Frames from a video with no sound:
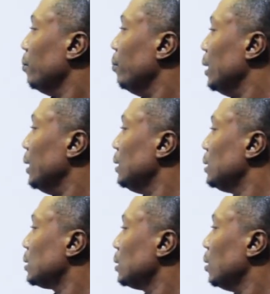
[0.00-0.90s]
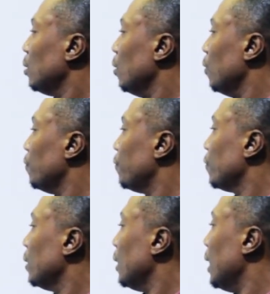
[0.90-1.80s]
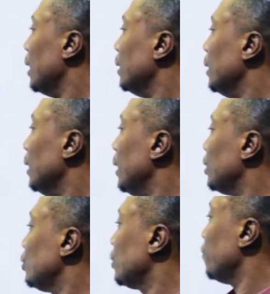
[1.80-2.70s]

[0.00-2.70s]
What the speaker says: Blades of an electric